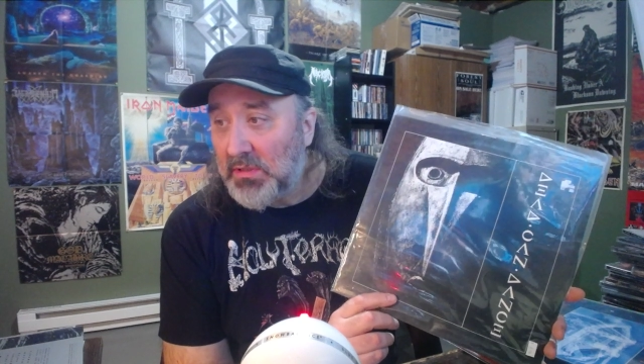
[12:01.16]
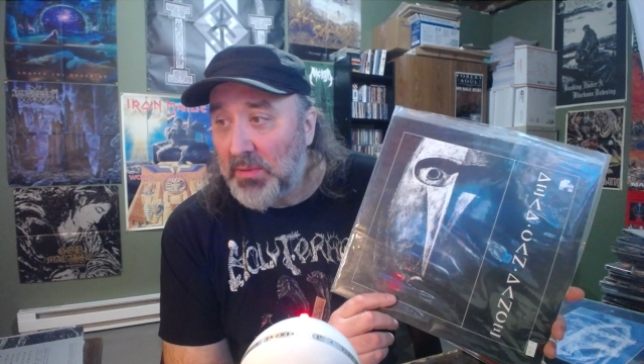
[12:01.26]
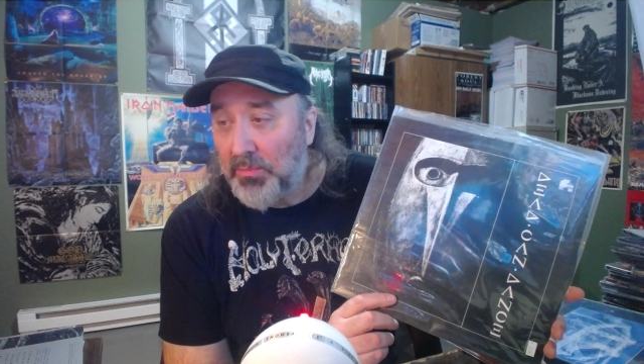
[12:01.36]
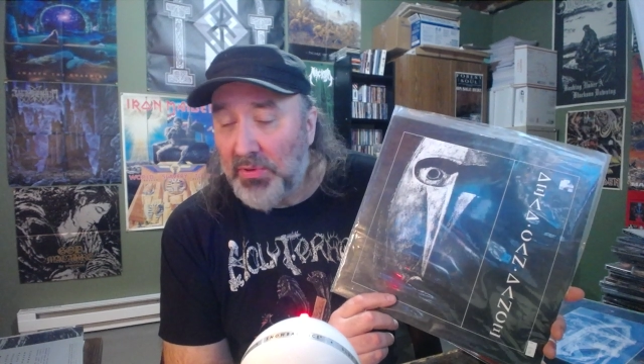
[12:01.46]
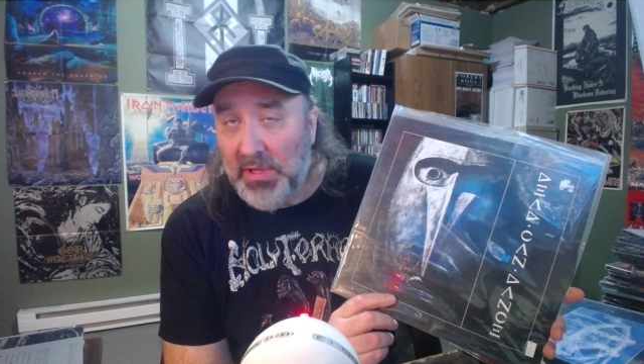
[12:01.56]

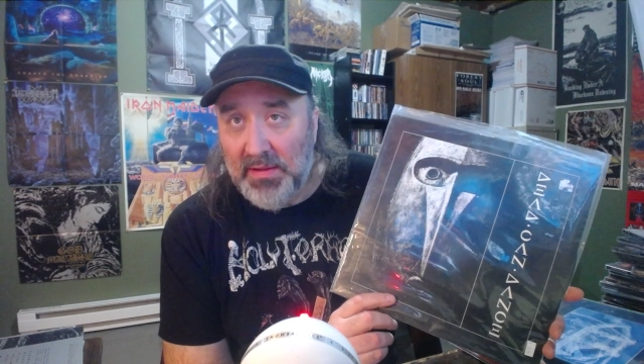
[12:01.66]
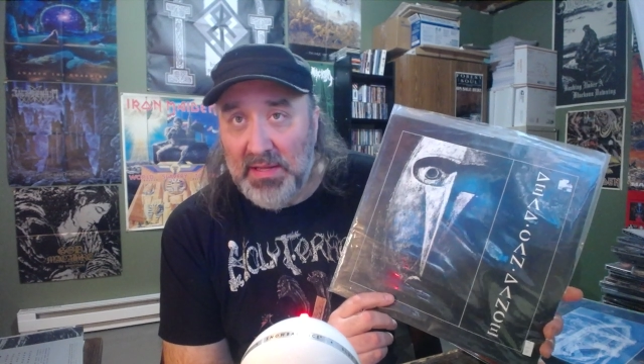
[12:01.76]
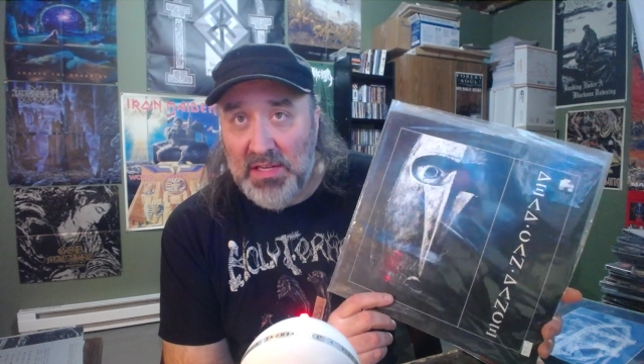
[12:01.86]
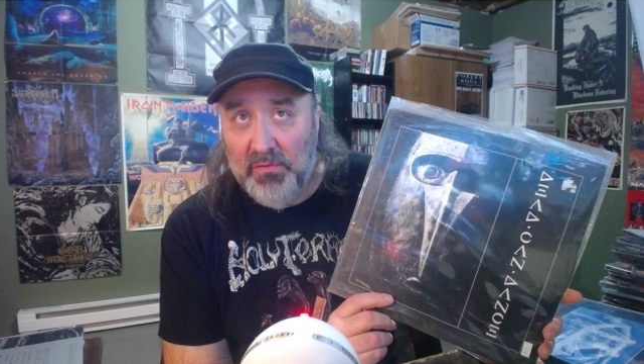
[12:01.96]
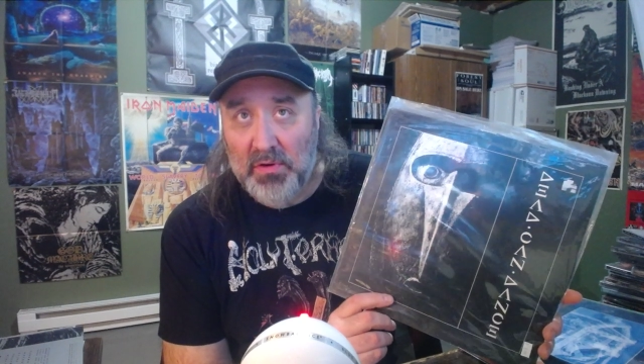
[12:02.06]
completely
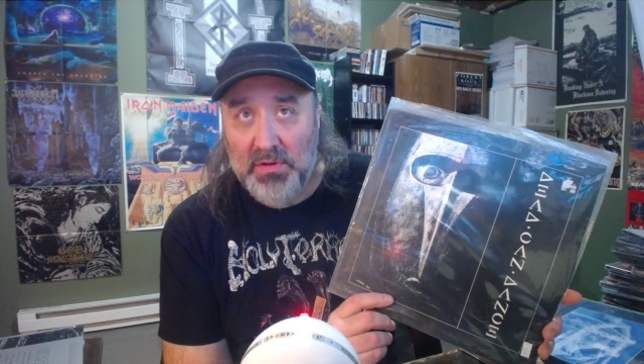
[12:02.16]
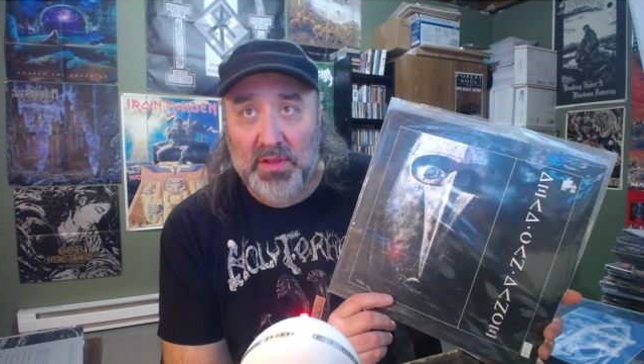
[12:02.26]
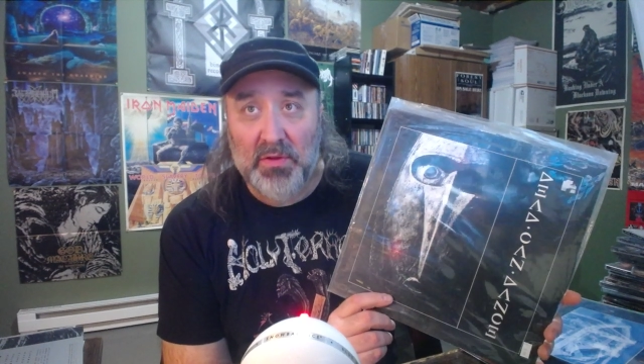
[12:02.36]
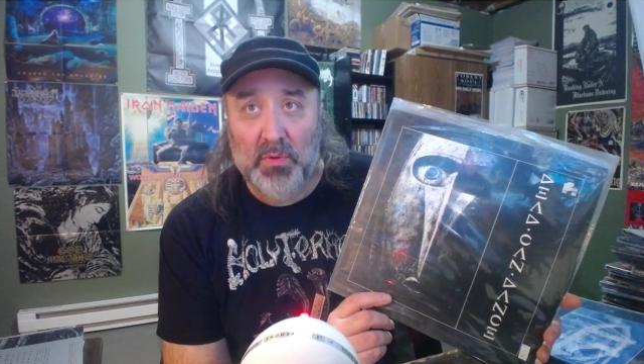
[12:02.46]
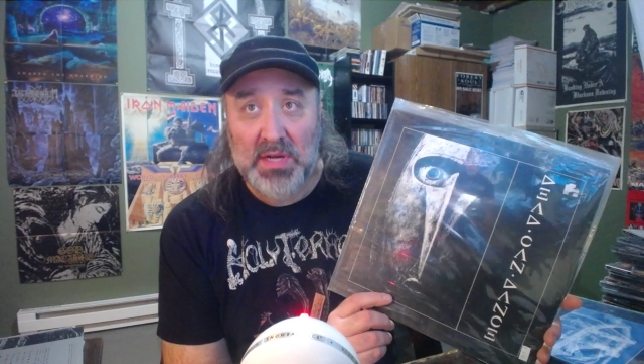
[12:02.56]
different than
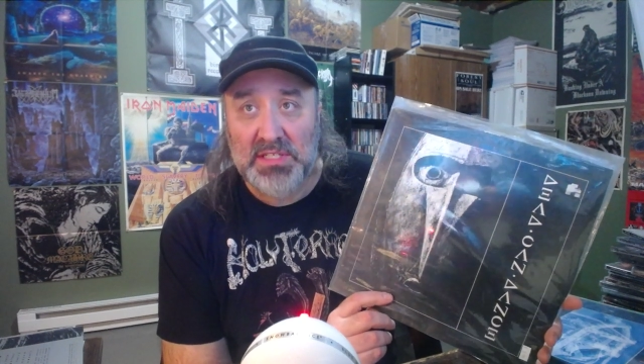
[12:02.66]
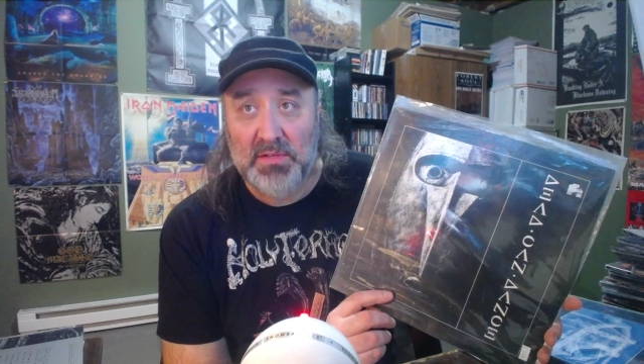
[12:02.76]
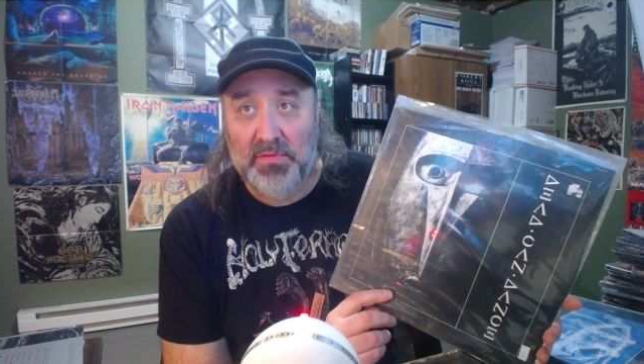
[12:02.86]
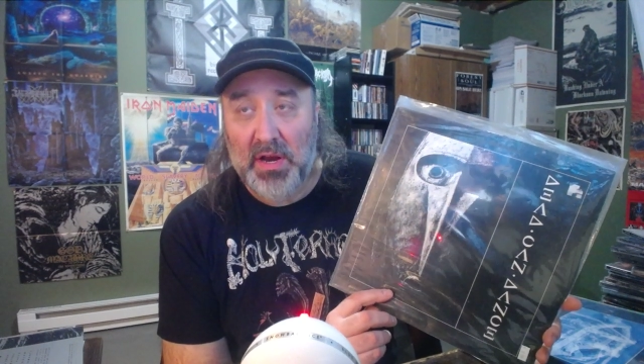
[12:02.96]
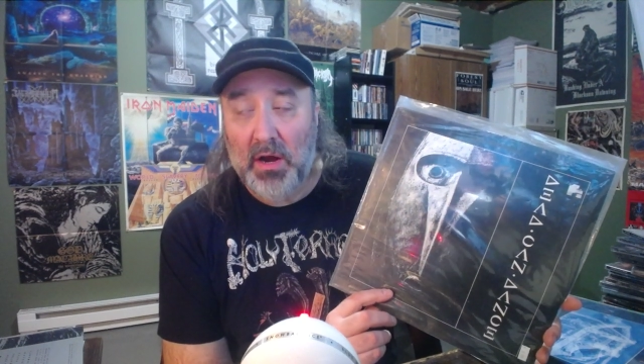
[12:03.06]
the rest
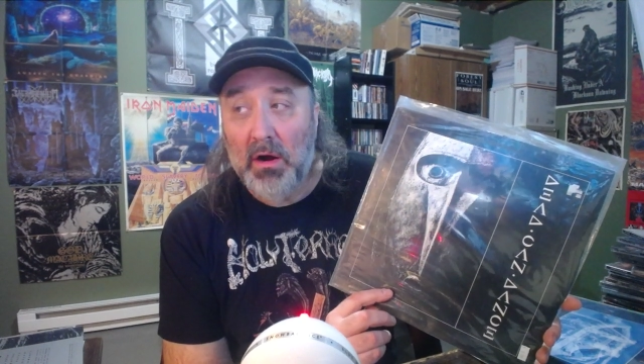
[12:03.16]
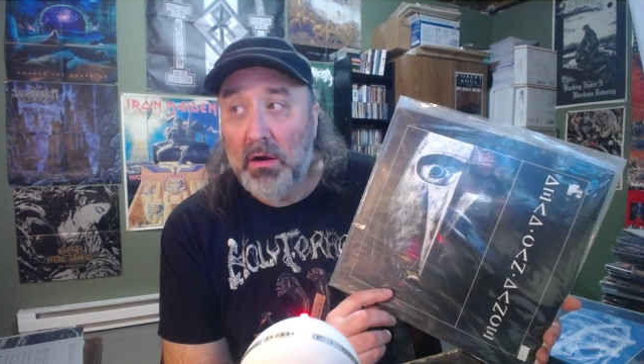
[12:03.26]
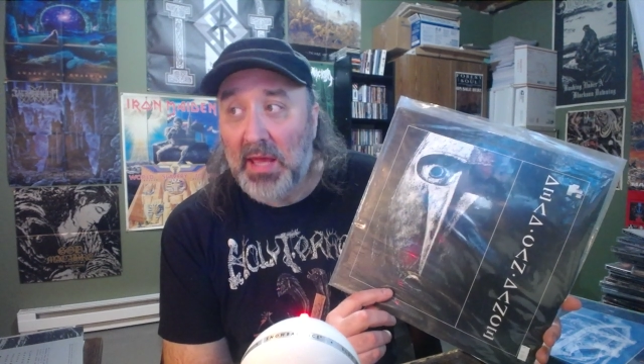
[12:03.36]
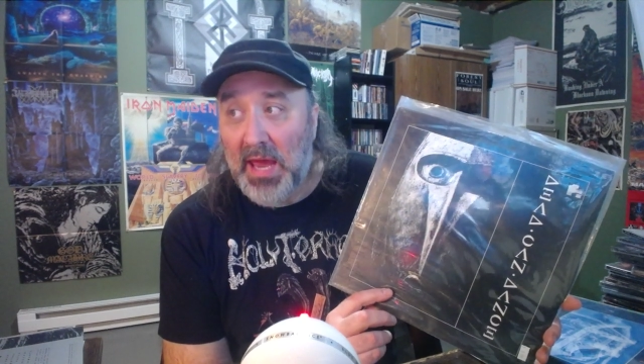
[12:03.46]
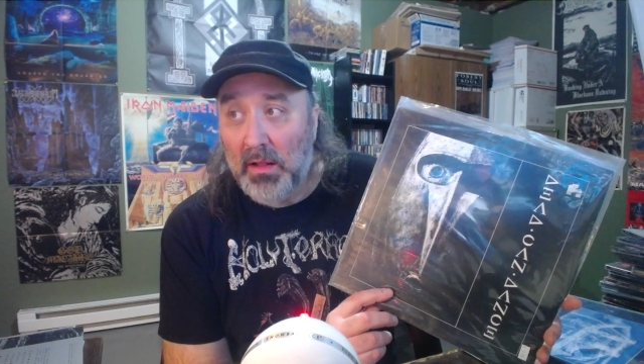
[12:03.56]
of their
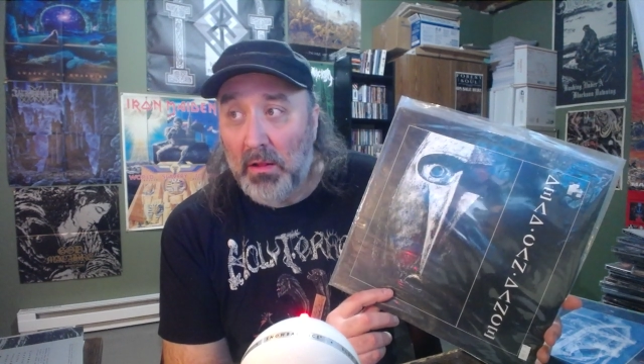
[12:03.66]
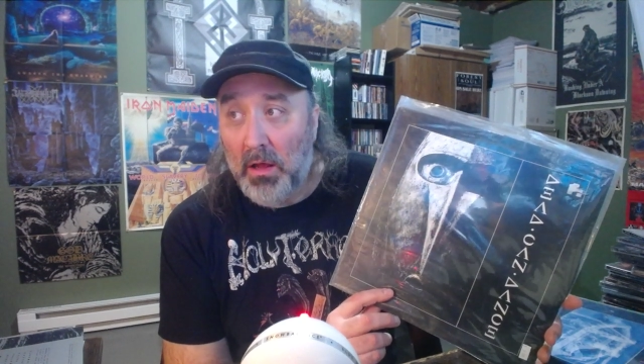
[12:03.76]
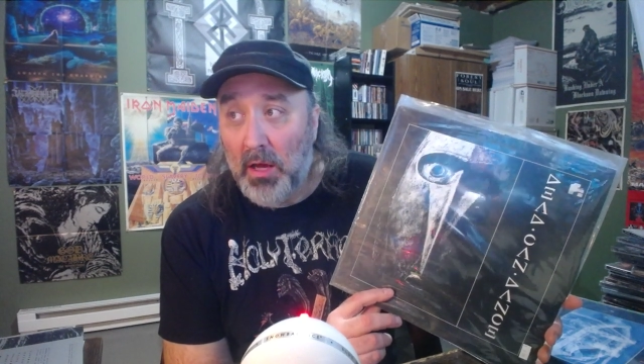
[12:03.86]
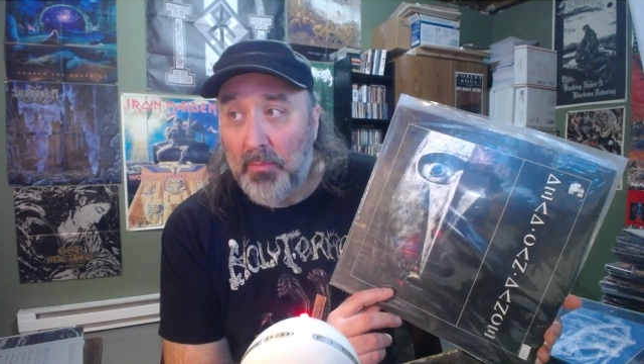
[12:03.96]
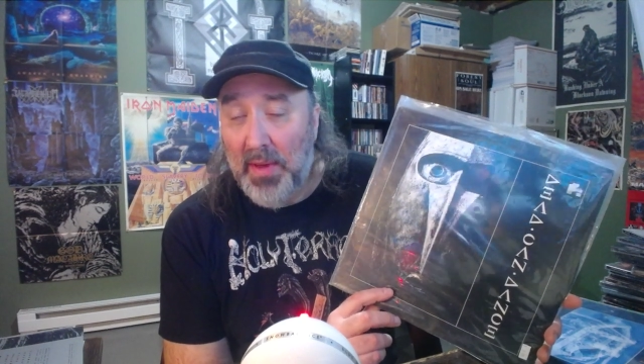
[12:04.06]

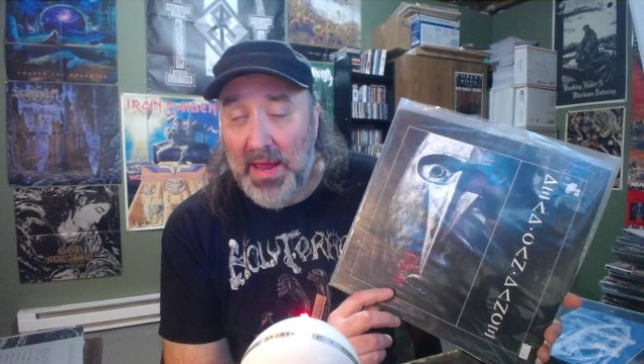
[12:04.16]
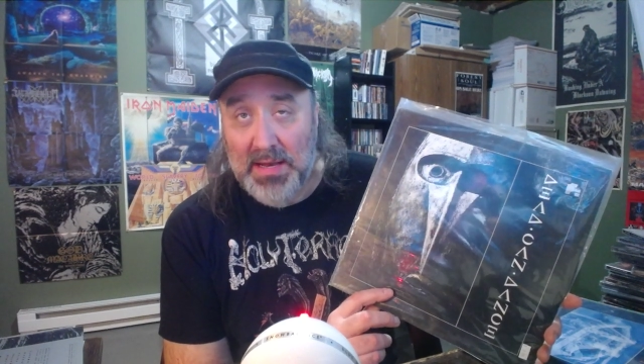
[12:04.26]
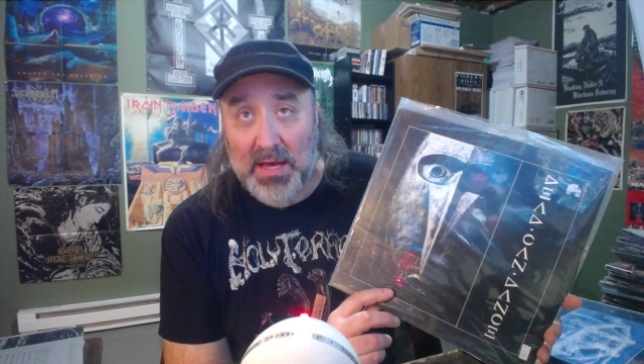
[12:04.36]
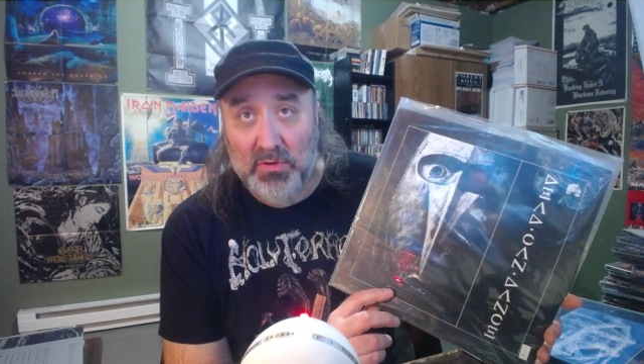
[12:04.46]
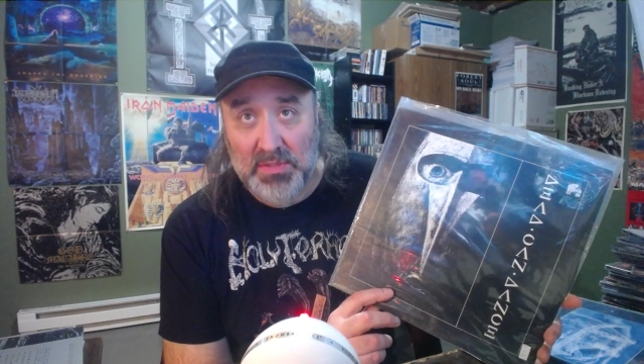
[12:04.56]
catalog panned
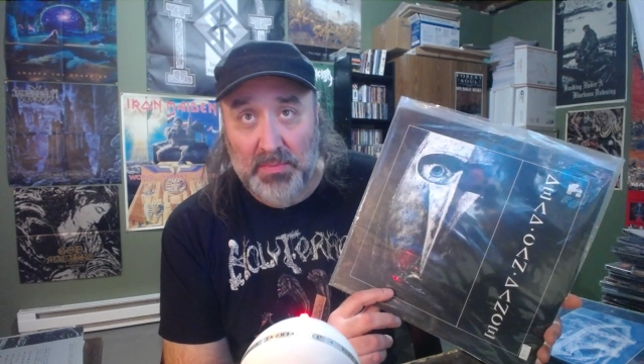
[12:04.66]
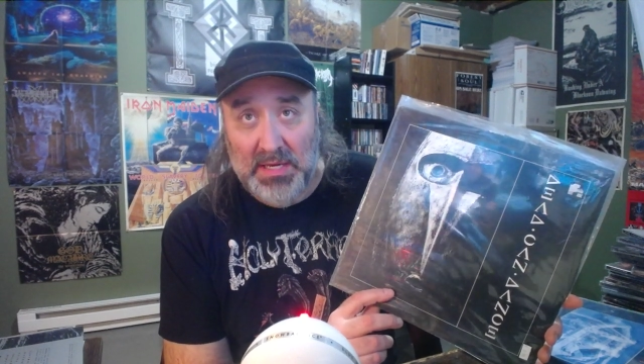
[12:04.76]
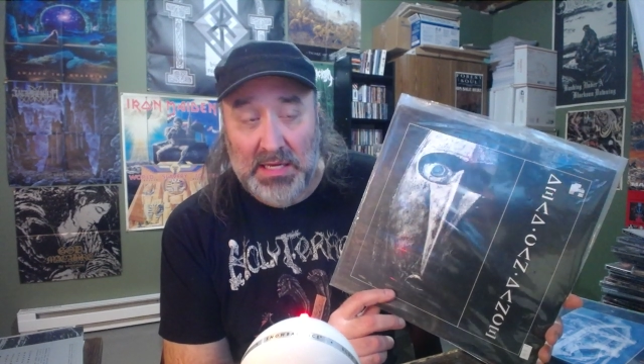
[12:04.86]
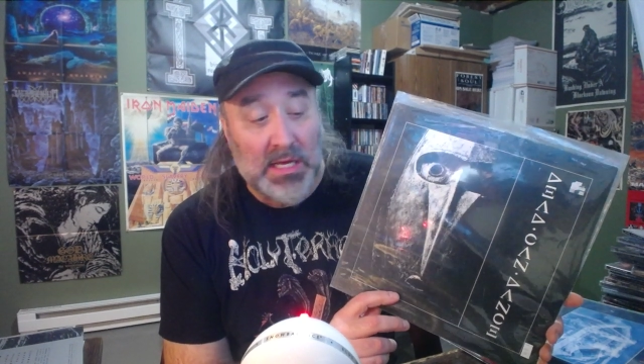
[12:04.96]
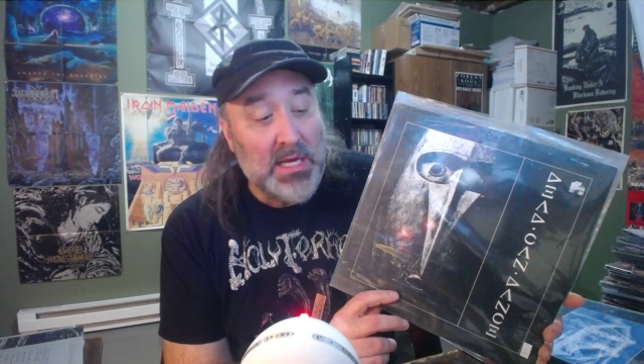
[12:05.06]
out to
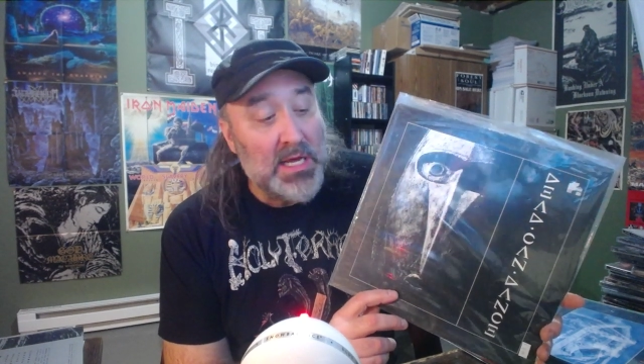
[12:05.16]
be.